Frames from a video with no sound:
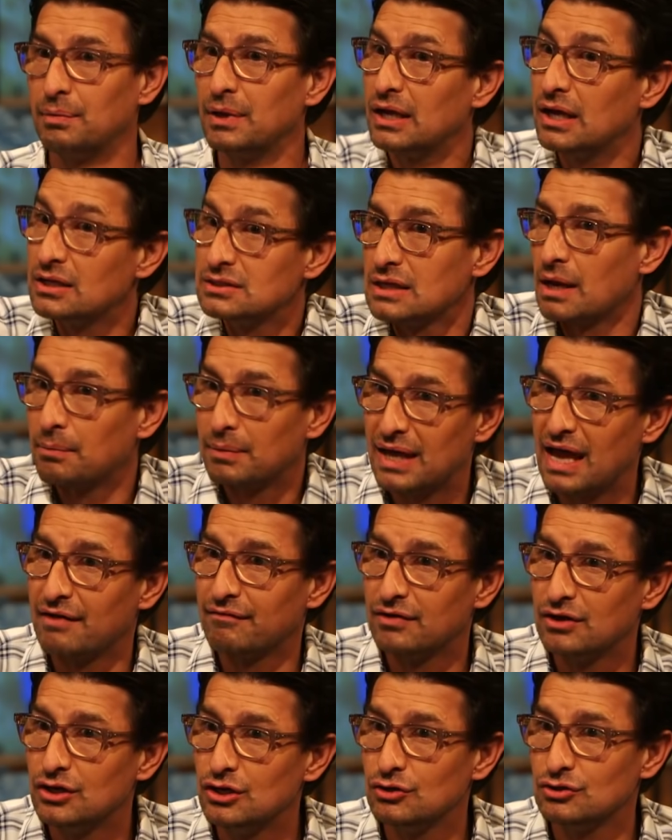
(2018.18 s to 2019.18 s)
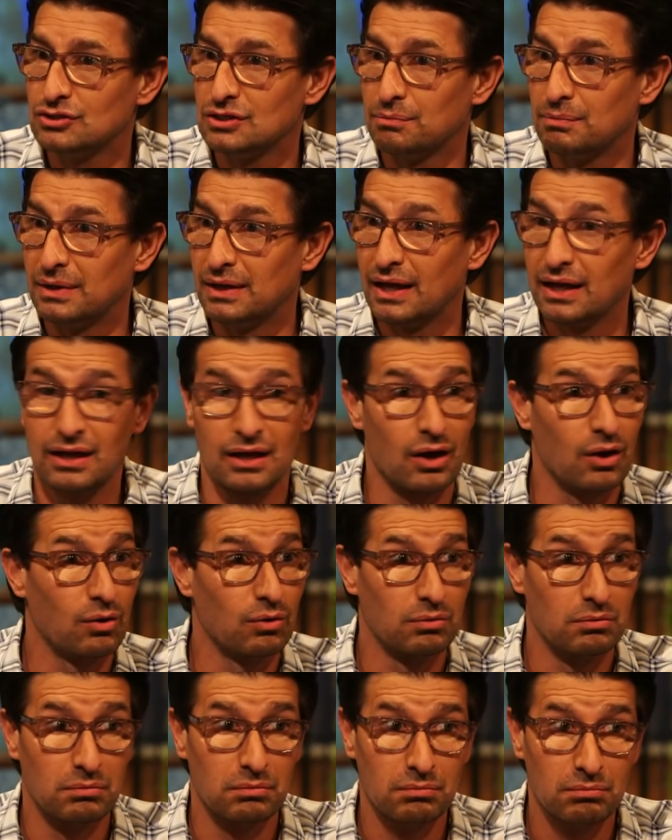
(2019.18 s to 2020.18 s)
Because I'm Gavin Newsom. And they go,
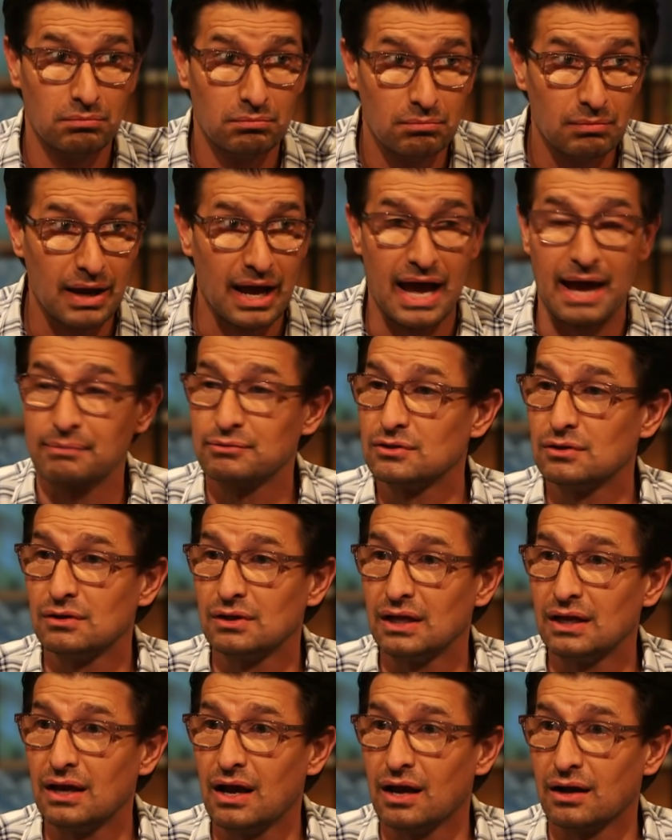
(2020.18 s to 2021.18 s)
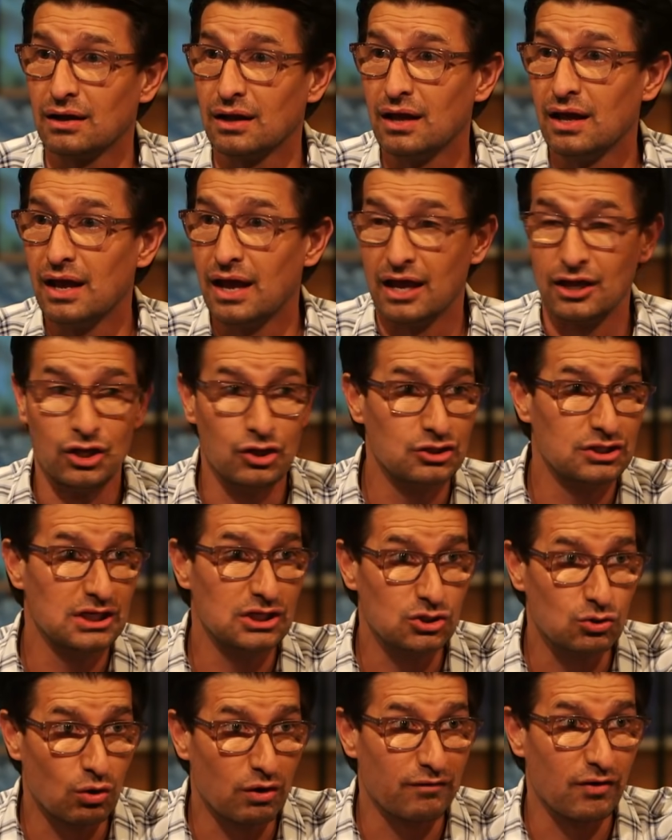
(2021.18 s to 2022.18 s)
absolutely not. And you see
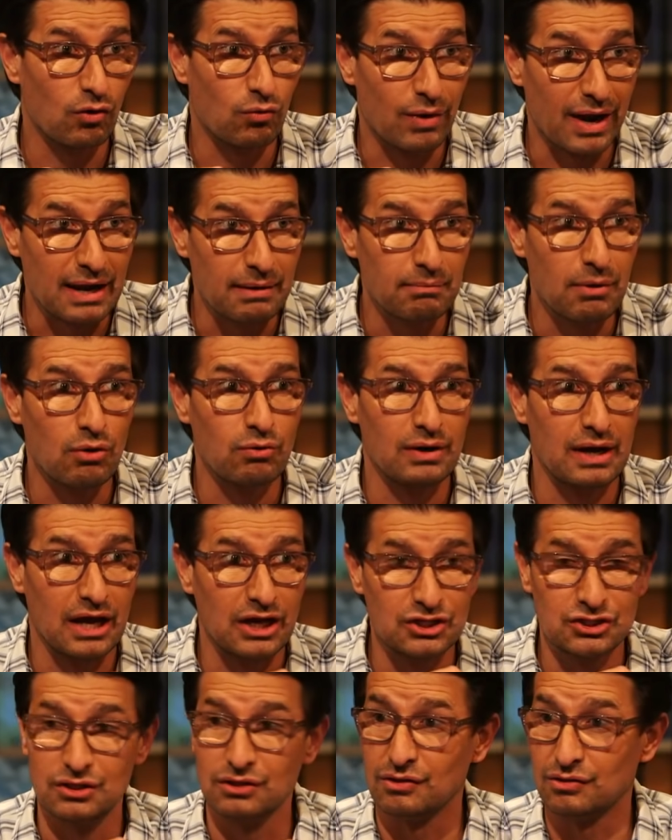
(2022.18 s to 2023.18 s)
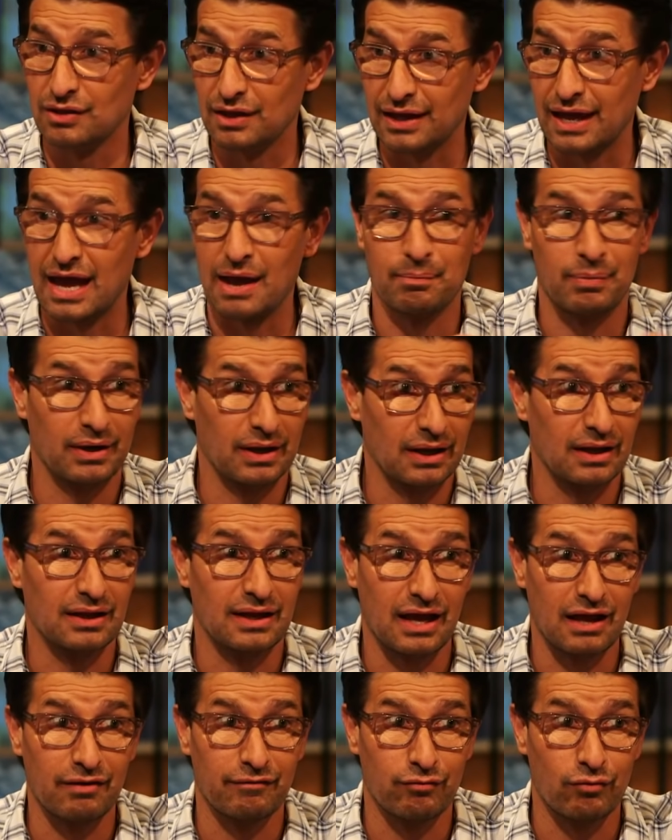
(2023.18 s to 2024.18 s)
sort of a rainbow nation thing happening in
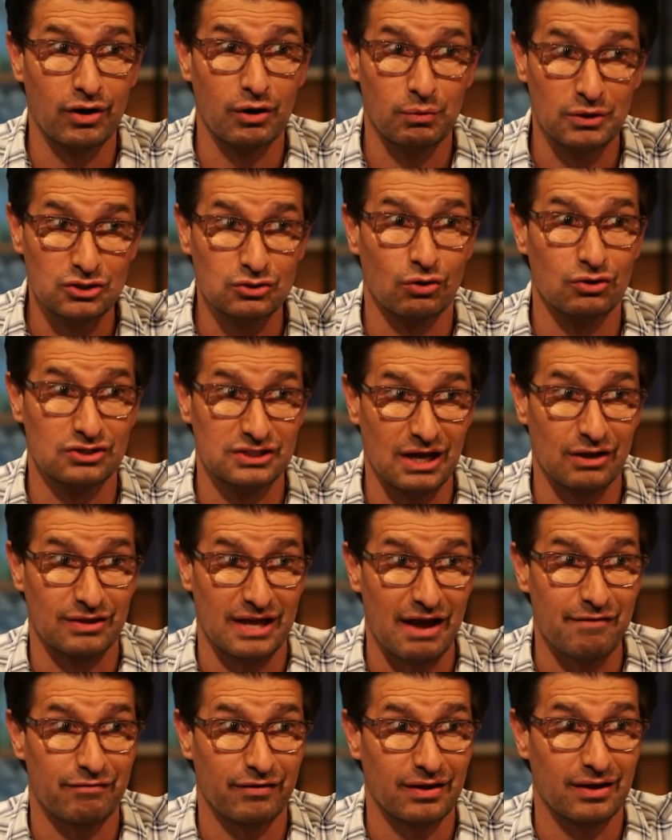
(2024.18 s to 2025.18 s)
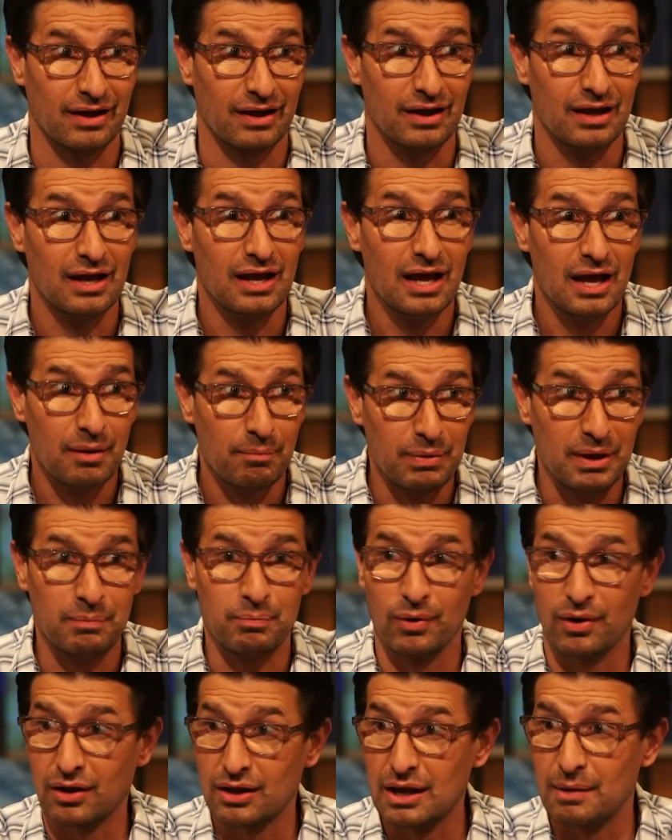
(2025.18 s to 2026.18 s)
California. We saw in South Africa.
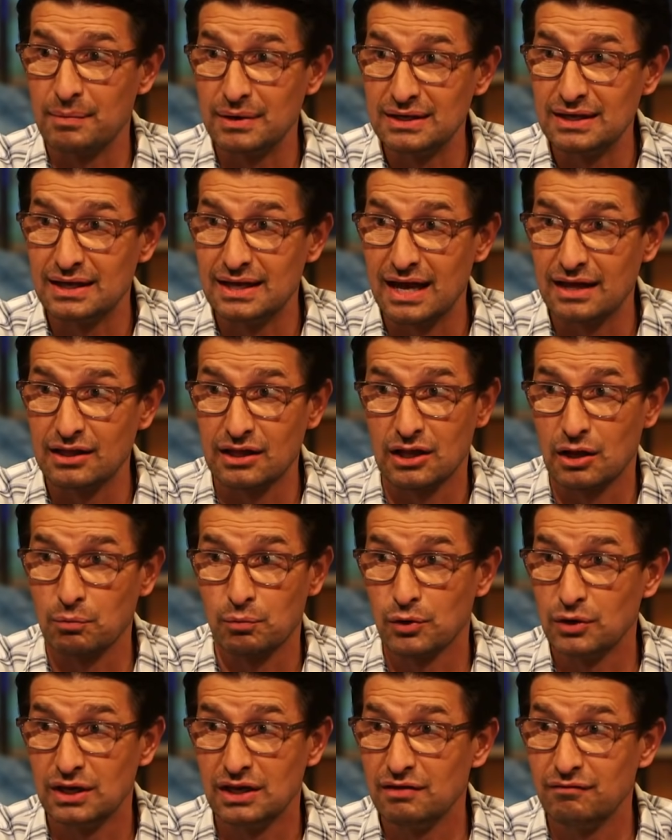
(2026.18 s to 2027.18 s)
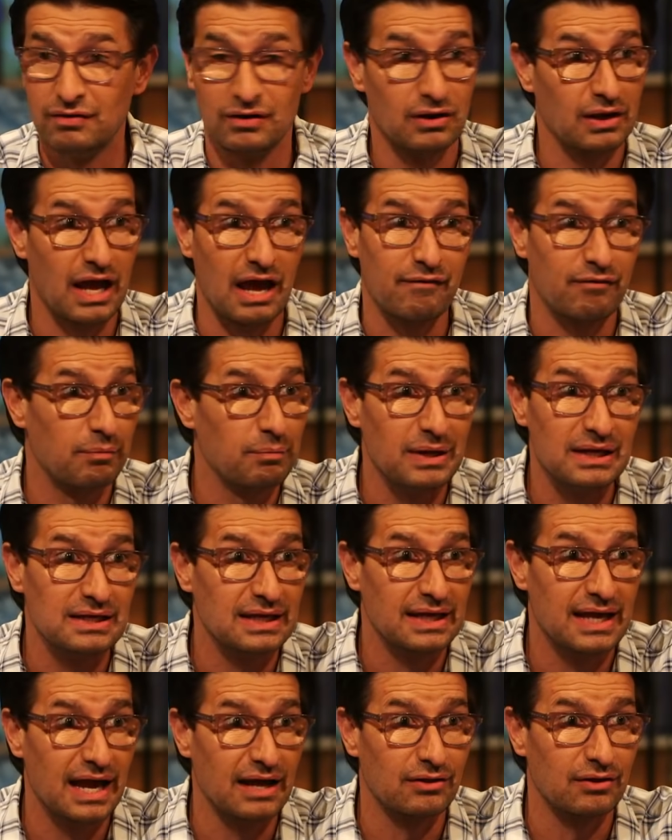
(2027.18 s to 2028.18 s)
People are coming together that wouldn't even ever be
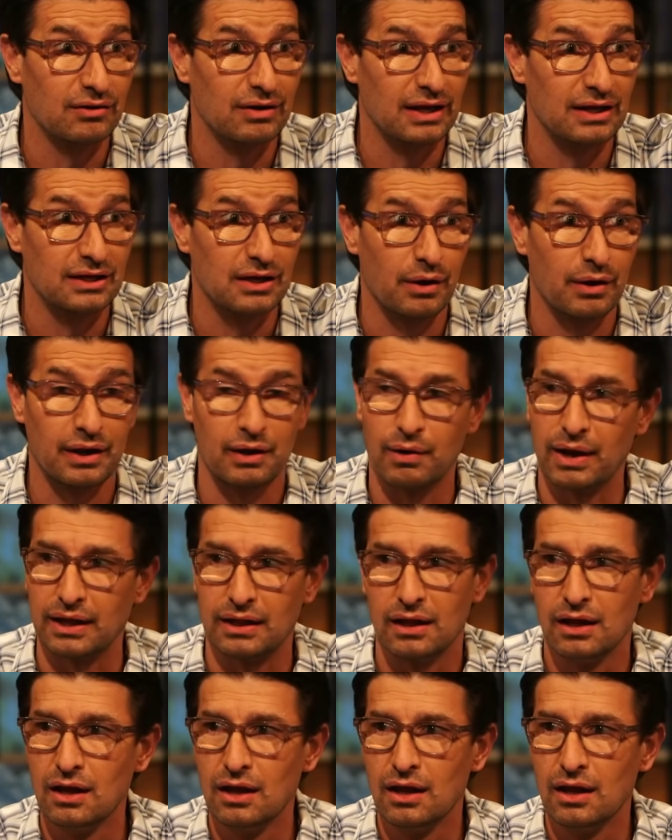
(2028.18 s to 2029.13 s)
together. And they're going, wait,